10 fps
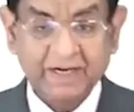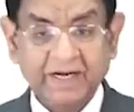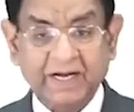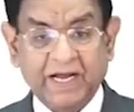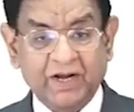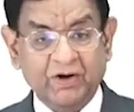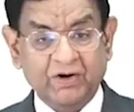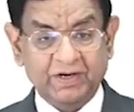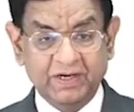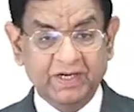
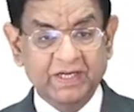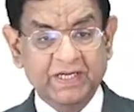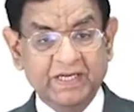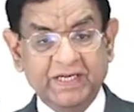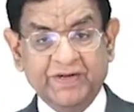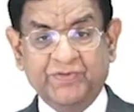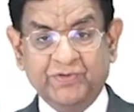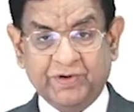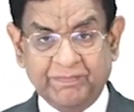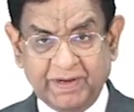Cannot. If
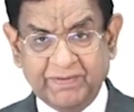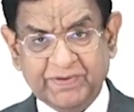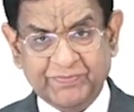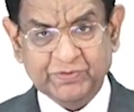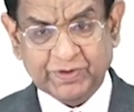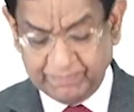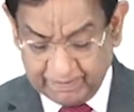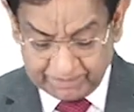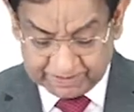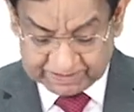you
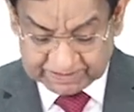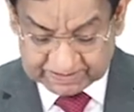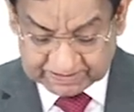remember this